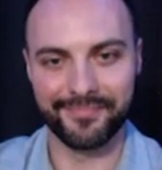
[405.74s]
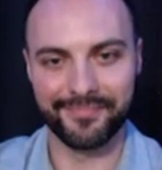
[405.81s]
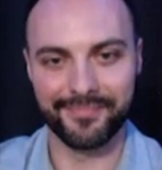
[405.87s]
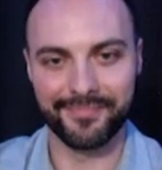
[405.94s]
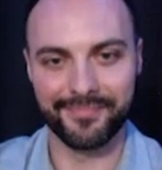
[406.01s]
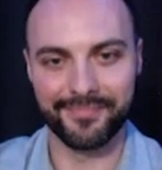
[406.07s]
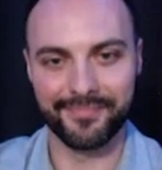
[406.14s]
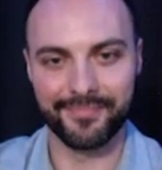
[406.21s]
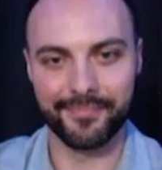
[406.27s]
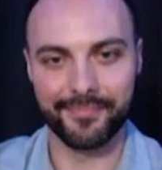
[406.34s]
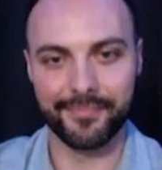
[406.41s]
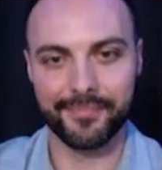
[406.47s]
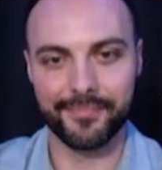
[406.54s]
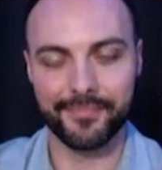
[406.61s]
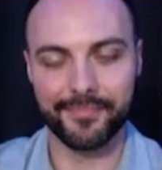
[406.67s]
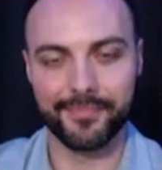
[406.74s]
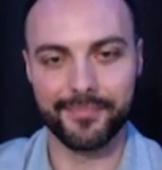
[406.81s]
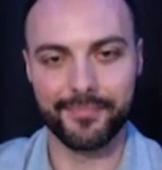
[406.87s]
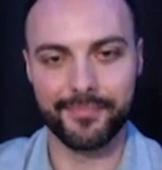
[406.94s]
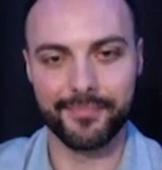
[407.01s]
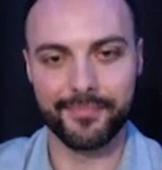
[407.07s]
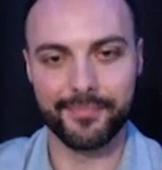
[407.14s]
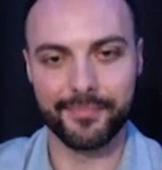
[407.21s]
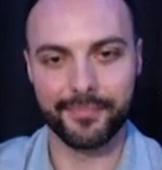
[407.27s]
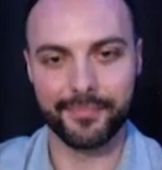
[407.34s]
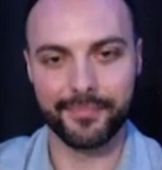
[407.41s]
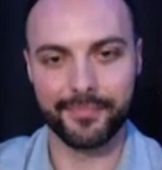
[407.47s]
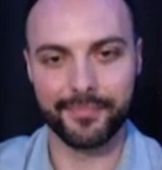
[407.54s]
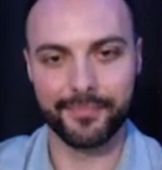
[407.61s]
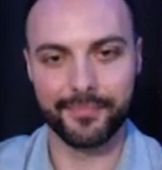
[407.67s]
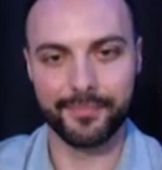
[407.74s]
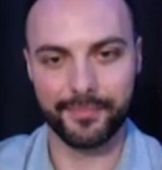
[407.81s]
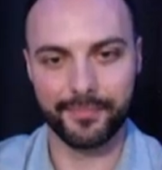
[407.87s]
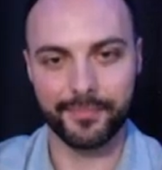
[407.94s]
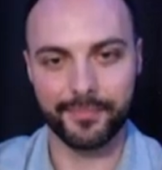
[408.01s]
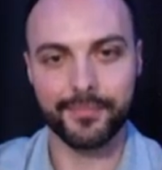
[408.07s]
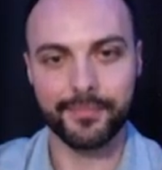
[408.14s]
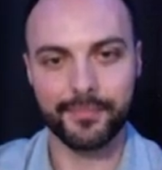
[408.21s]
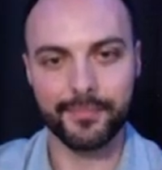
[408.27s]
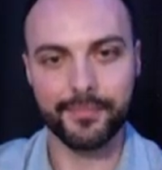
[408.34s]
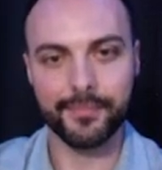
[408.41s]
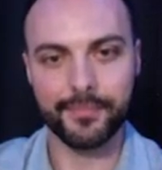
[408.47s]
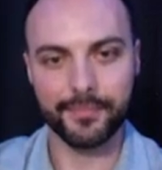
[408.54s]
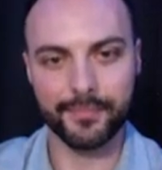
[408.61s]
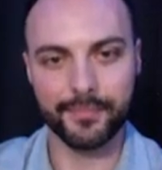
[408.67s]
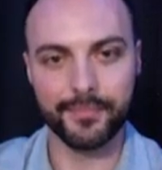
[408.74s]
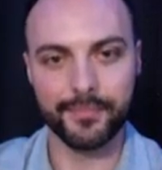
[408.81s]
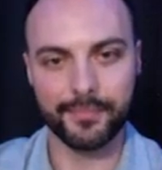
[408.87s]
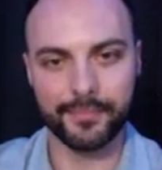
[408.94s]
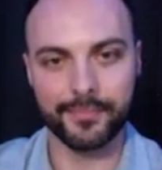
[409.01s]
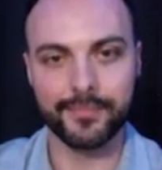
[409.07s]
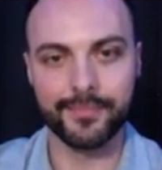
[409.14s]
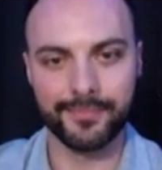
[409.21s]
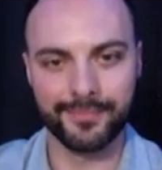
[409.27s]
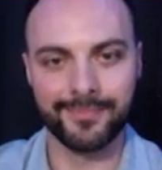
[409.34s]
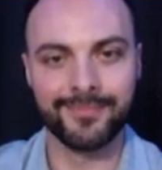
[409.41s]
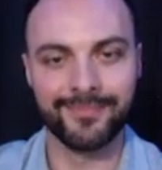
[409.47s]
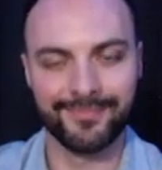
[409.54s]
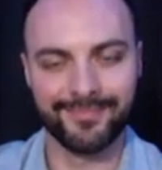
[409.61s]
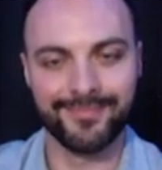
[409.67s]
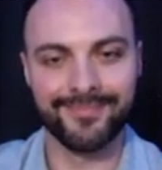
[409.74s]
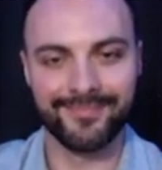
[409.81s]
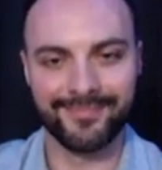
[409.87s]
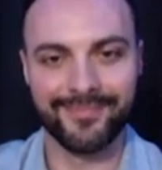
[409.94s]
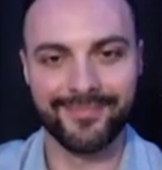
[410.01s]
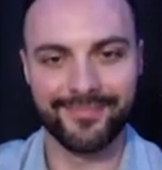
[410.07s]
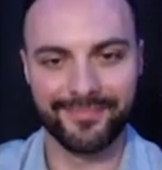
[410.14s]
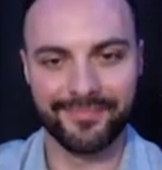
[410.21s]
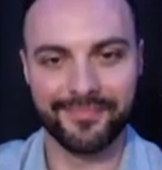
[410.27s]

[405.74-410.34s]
No words are spoken by the person on screen.